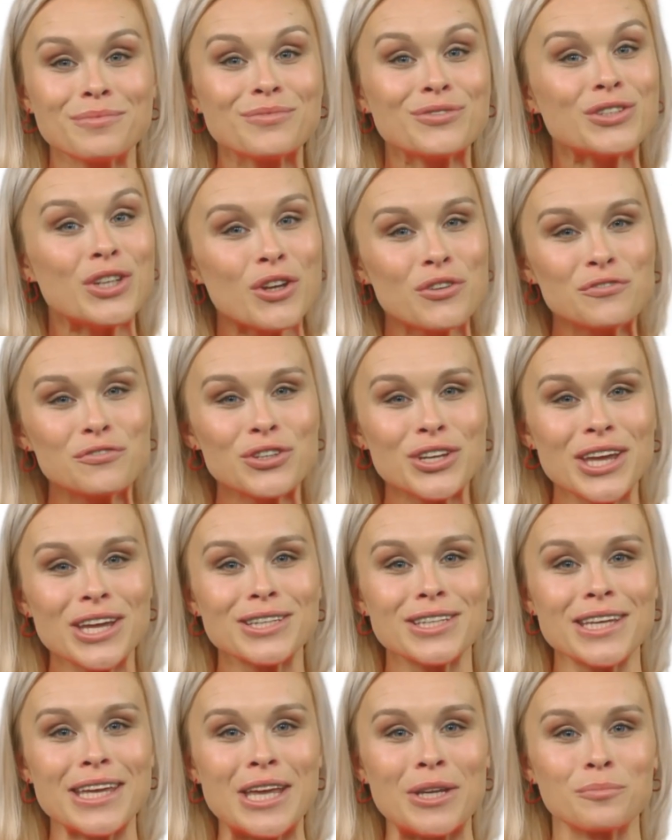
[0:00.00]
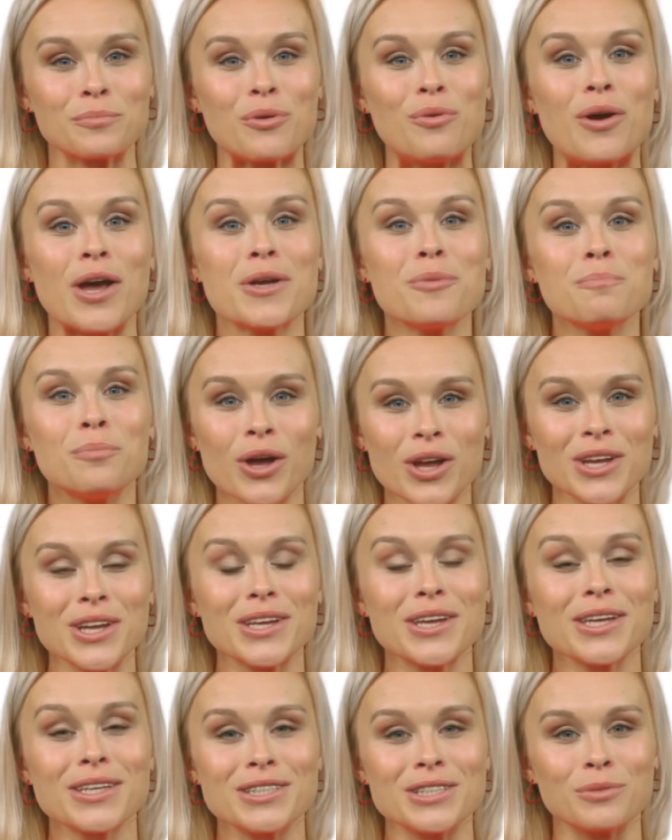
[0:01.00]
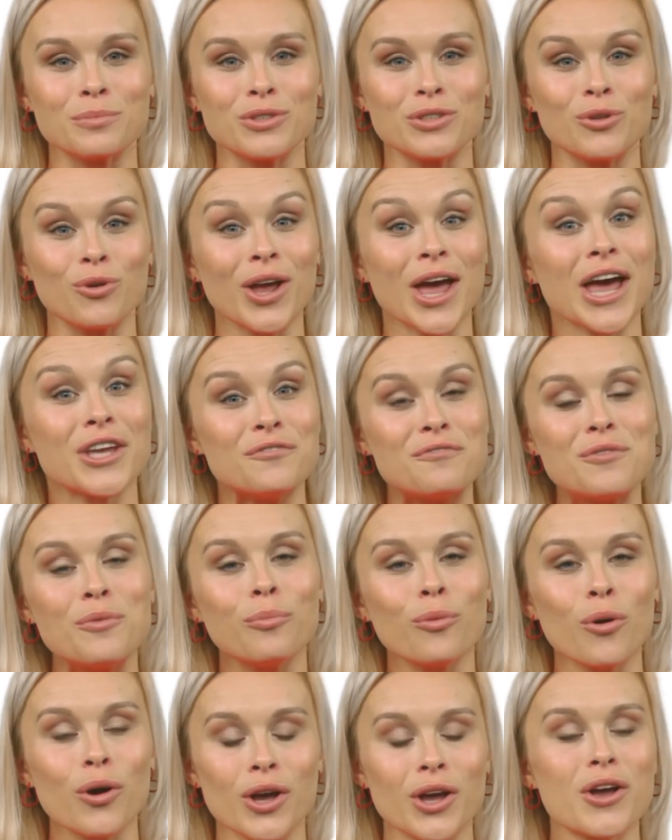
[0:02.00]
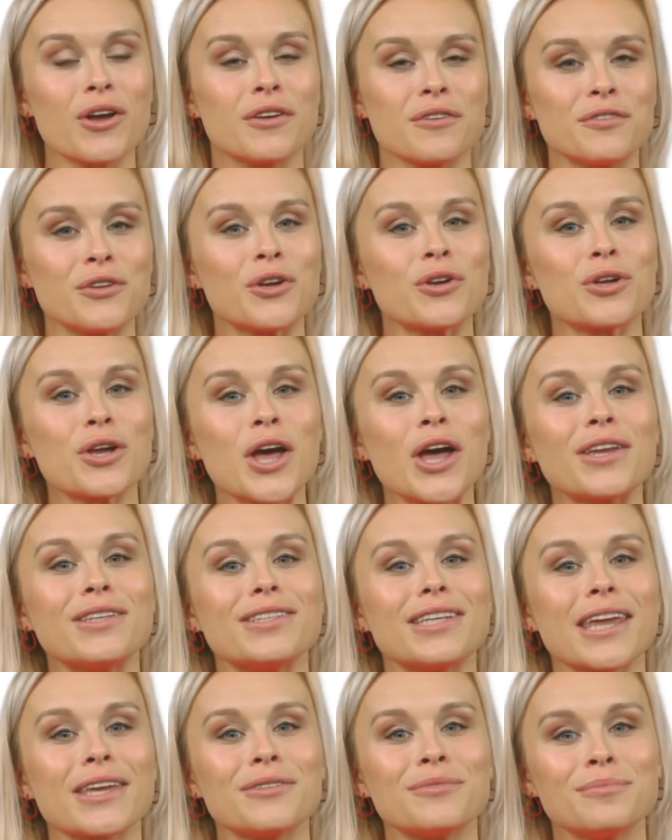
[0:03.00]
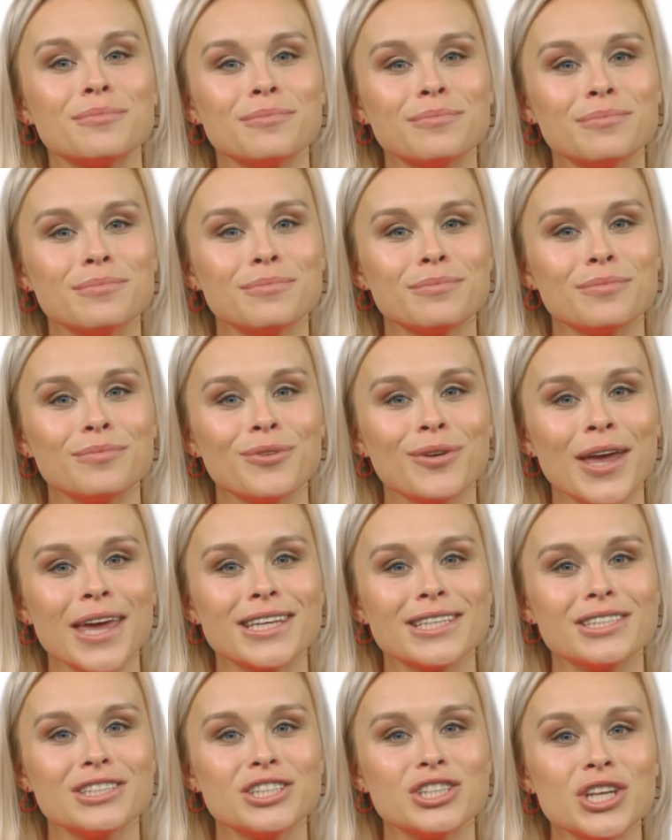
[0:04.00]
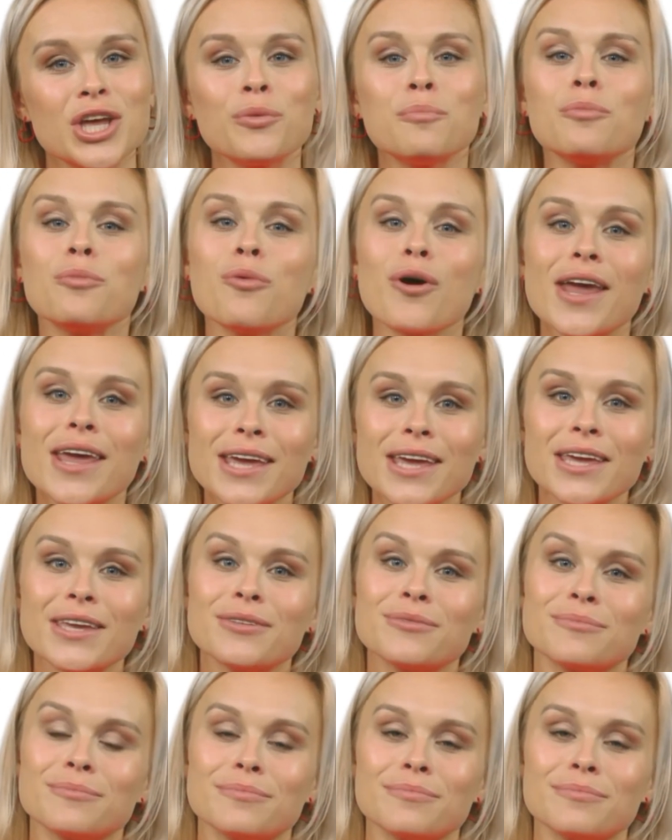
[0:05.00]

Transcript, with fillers: Don't forget to hit the like button and subscribe for more heartfelt content. Let's jump right in.